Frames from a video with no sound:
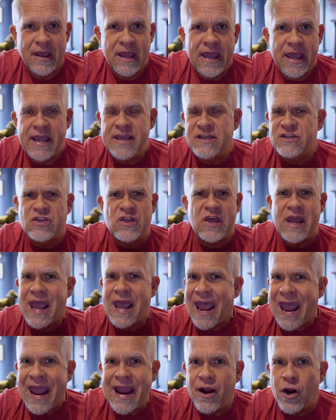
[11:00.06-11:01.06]
He's the
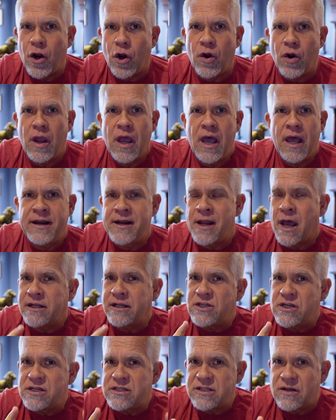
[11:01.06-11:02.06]
heir,
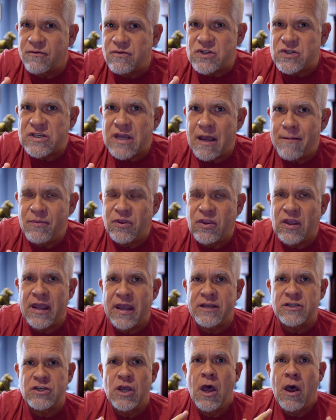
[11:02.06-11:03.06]
not just of some
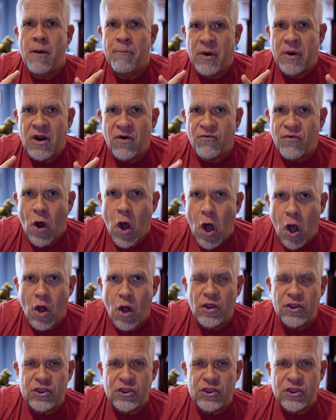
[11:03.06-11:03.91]
things, but of all